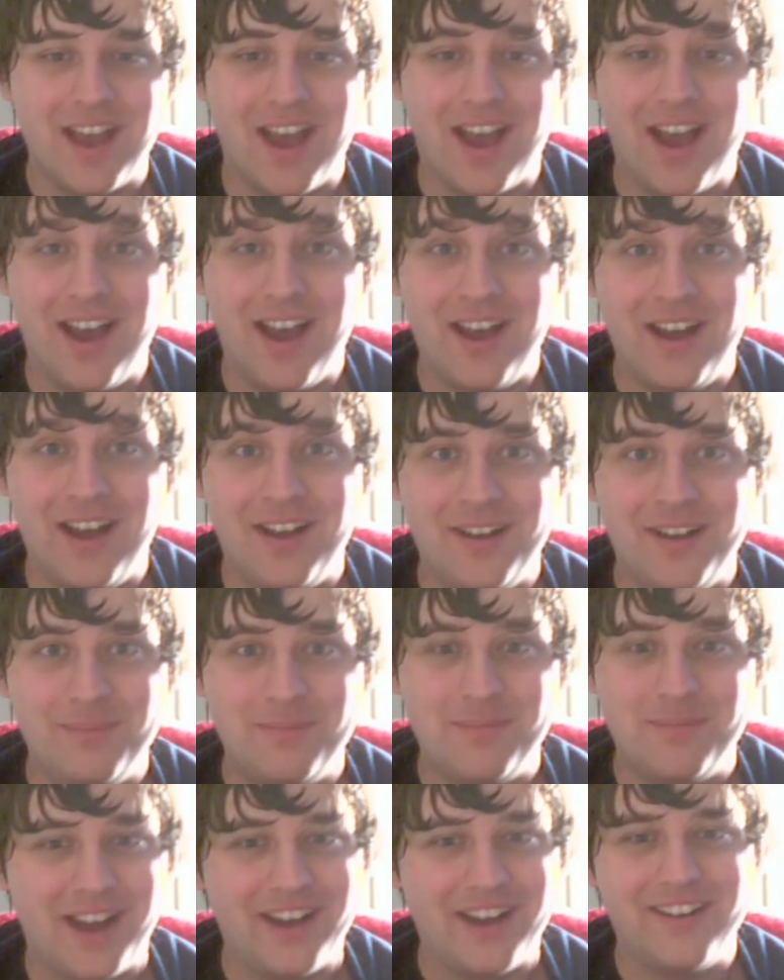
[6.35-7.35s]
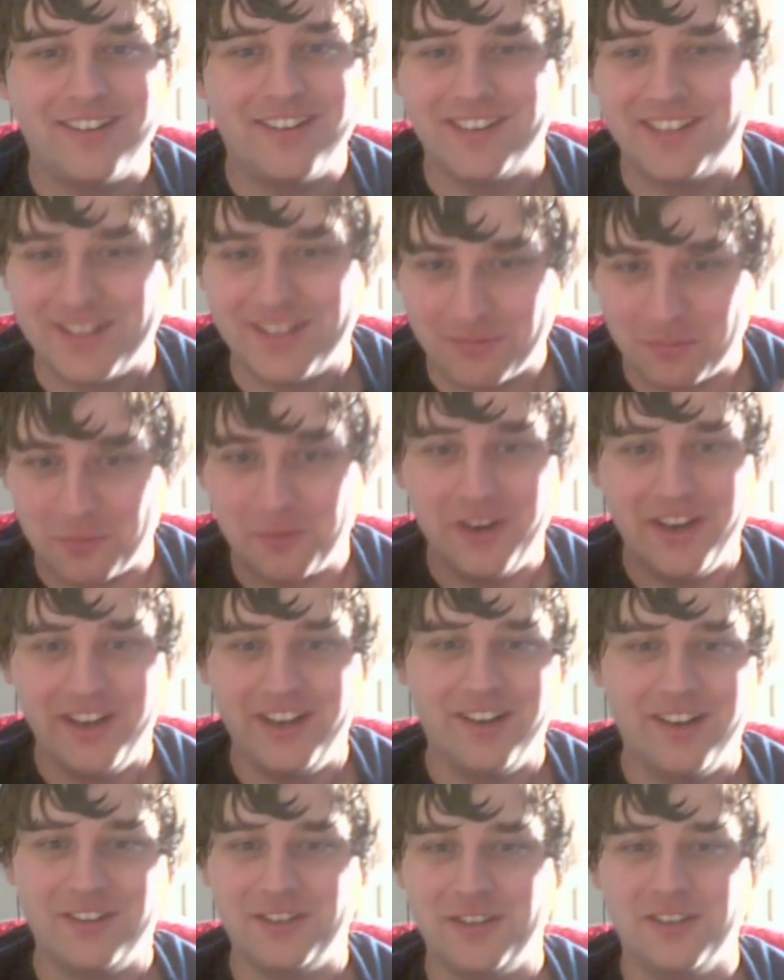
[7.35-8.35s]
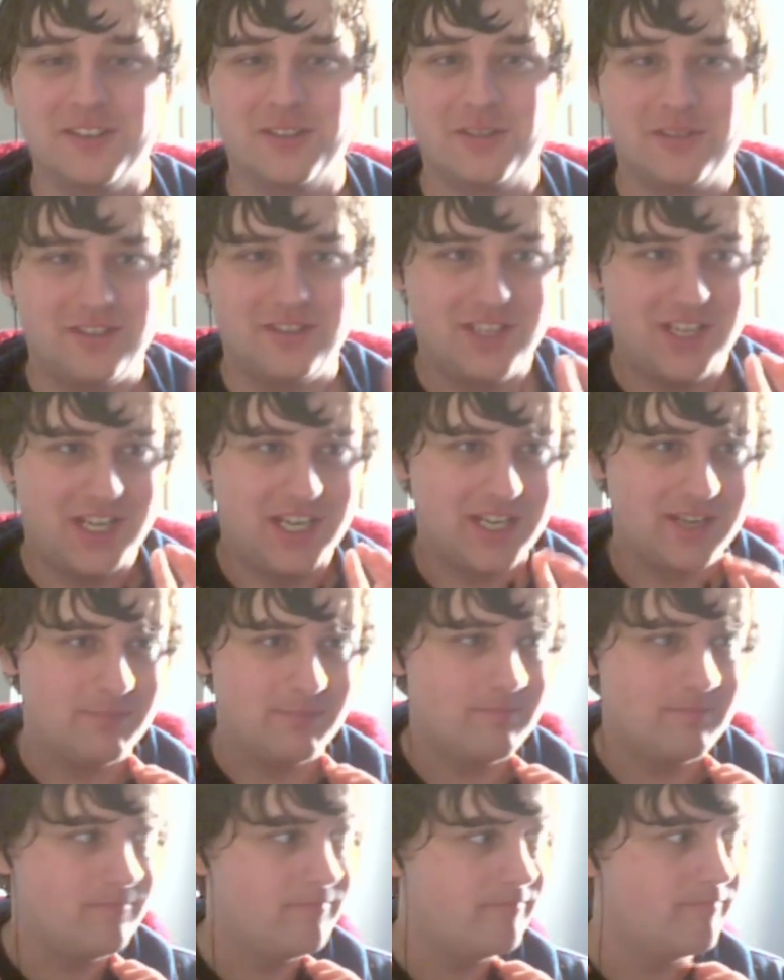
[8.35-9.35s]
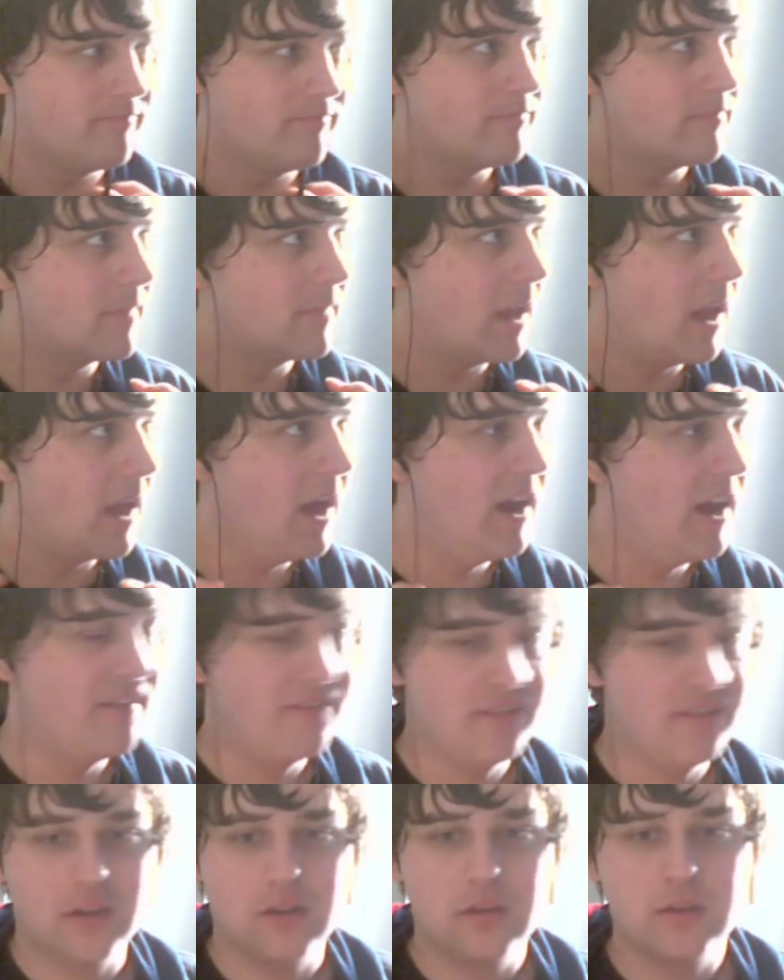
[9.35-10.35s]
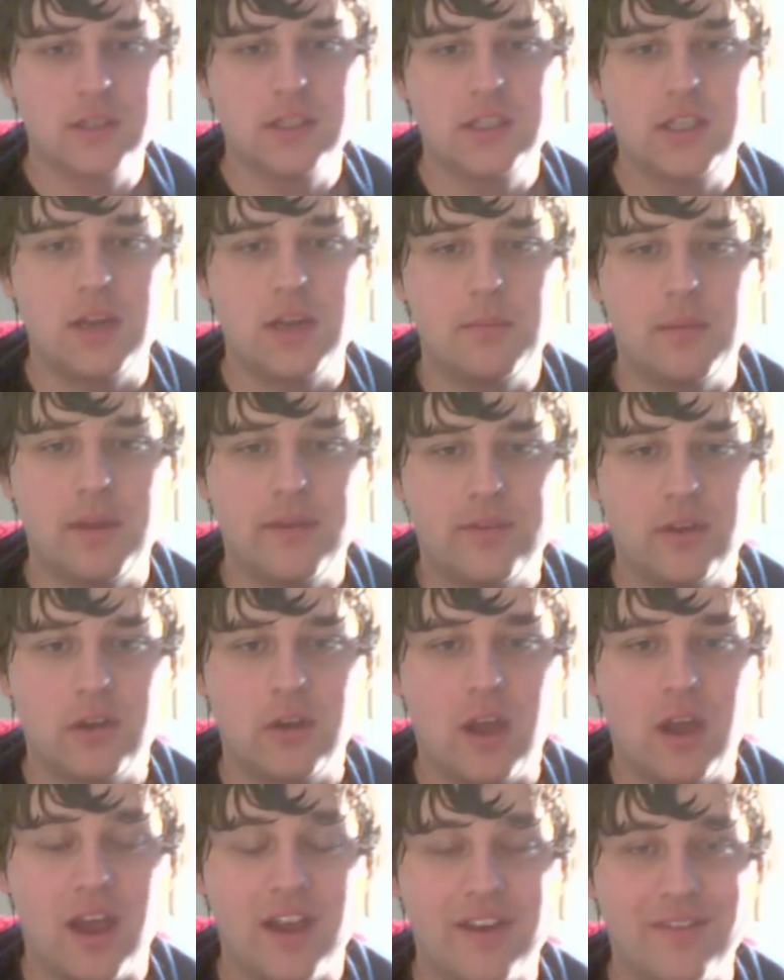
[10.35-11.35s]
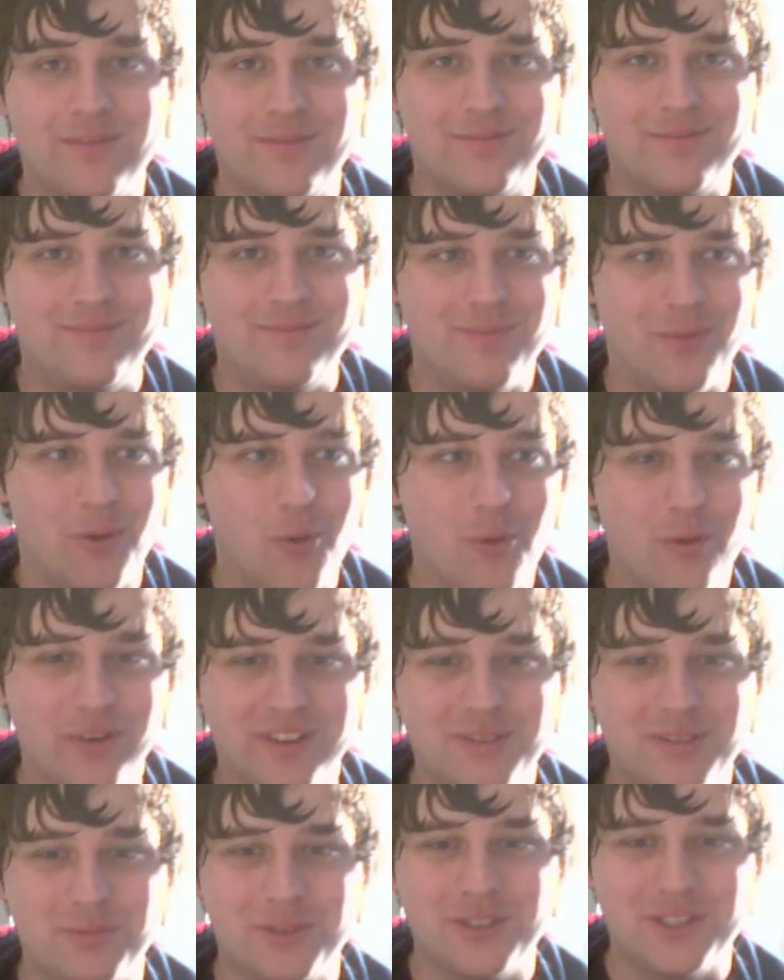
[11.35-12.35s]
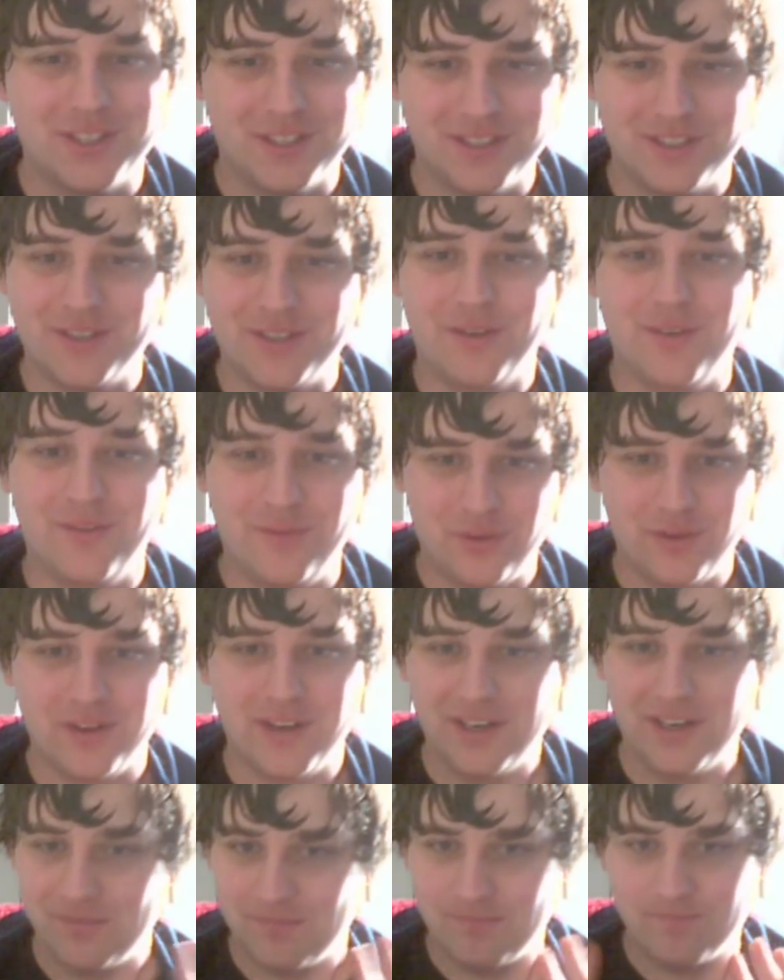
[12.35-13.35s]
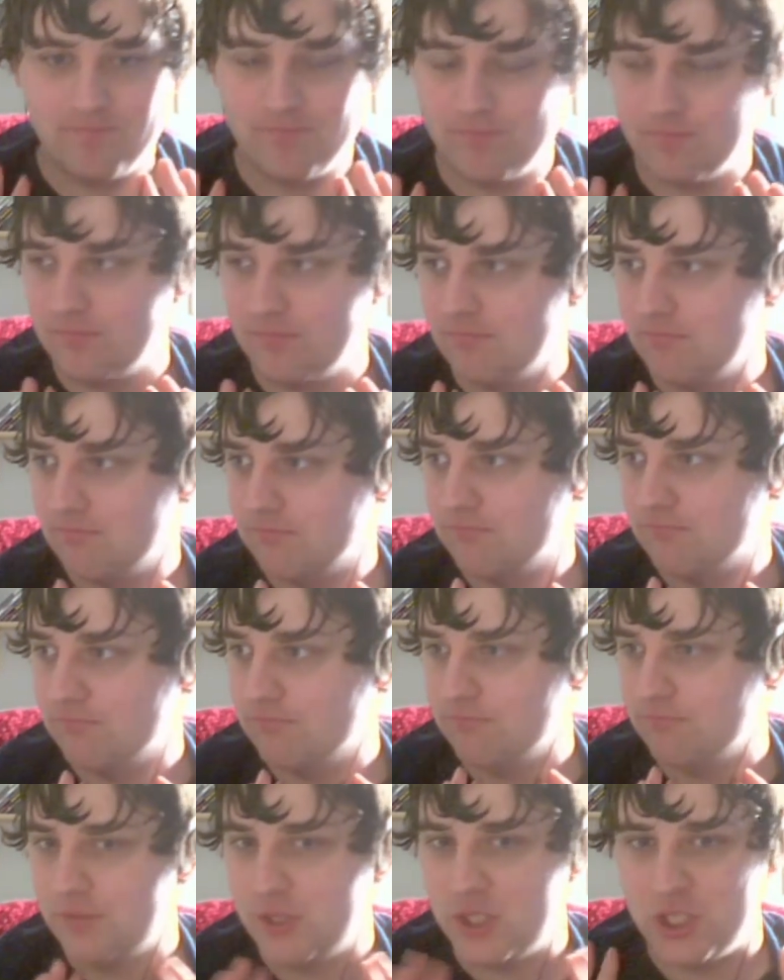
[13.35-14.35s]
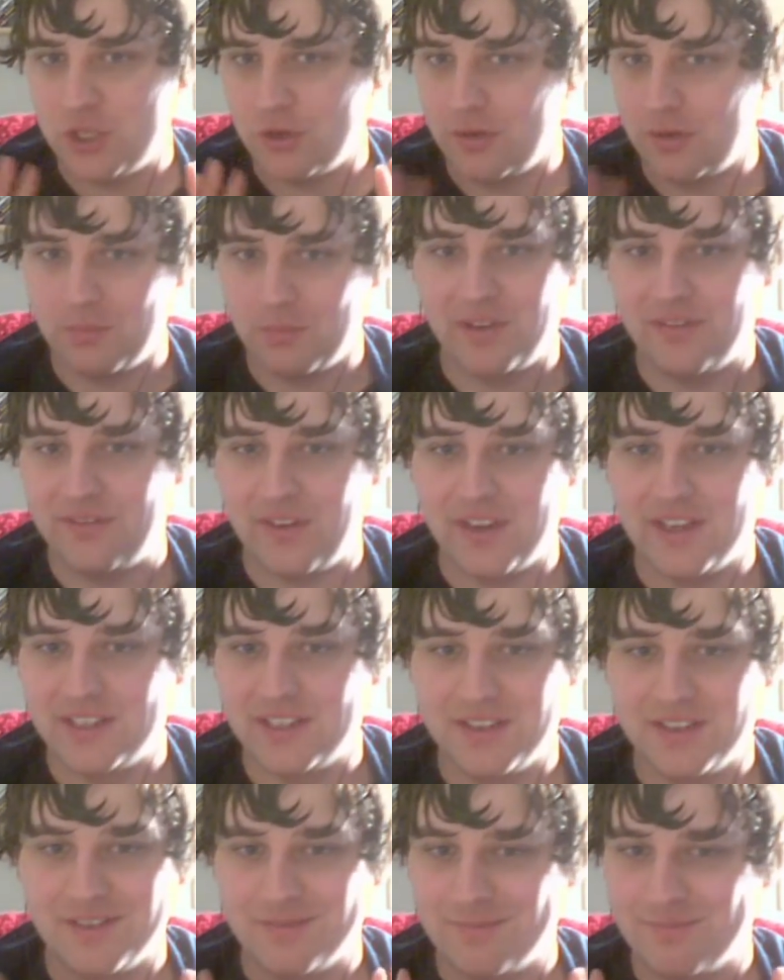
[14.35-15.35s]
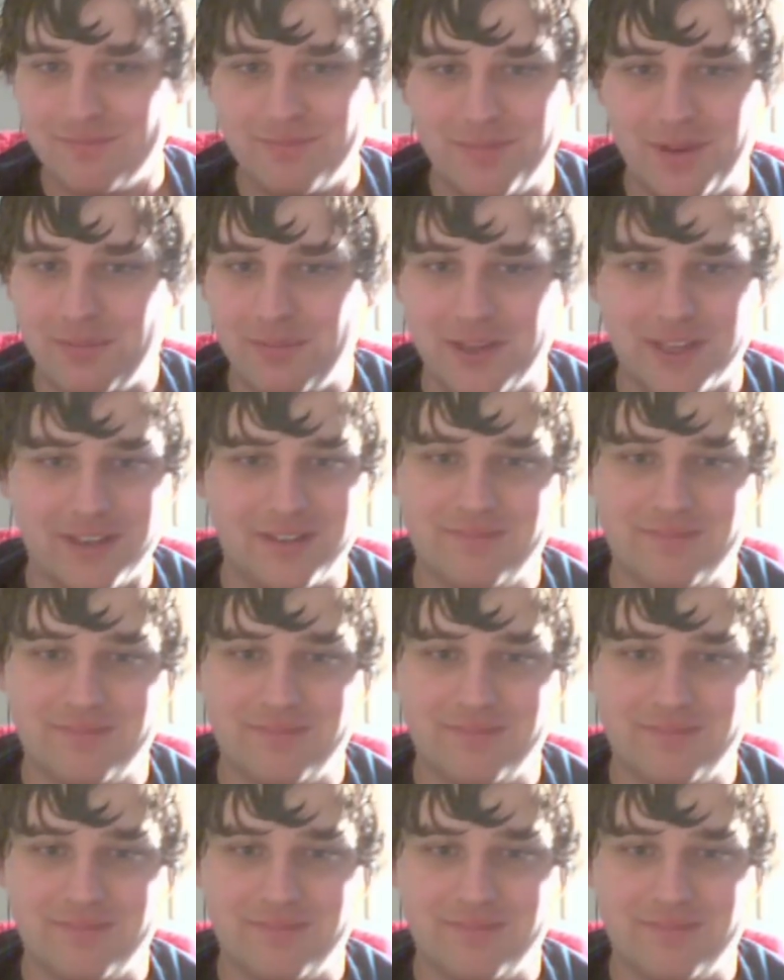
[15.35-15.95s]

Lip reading: I know this is really unusual. For the longest time ever, I've always wanted to avoid showing my face in public.